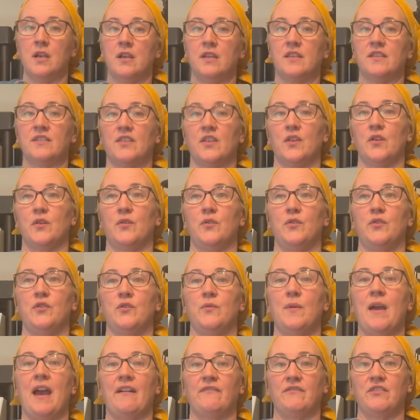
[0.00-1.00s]
So
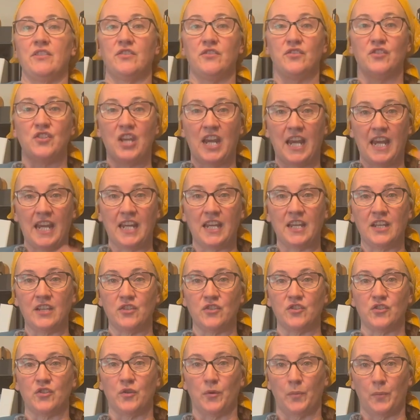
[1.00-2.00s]
you have to
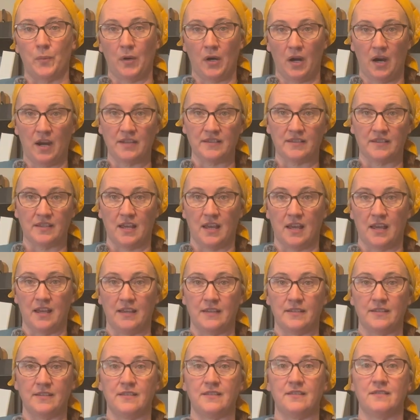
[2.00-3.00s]
change your
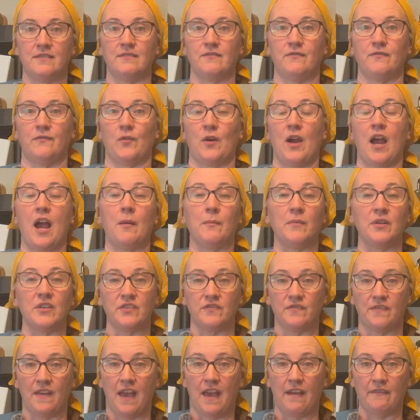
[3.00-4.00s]
process for how
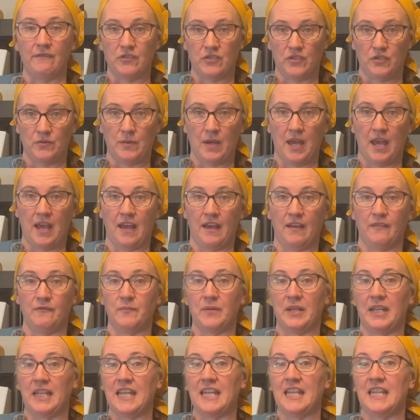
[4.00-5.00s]
much fat that you have.
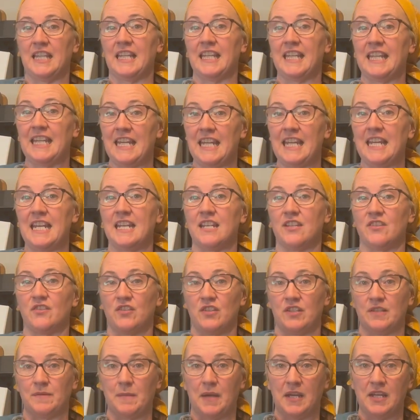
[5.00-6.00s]
But again, the key is
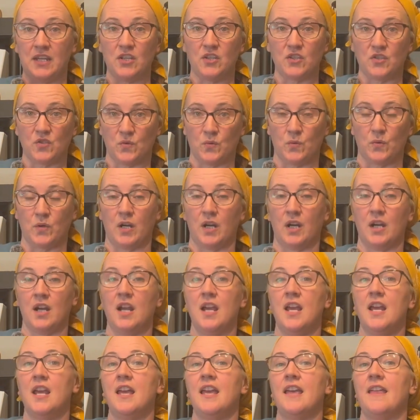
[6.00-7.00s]
just making sure
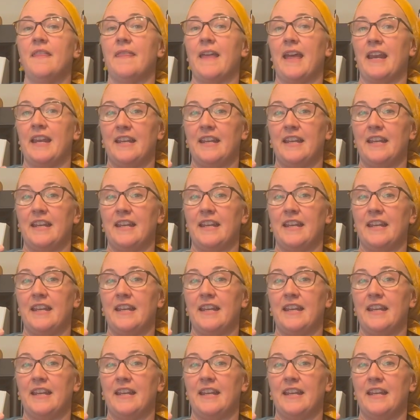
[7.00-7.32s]
that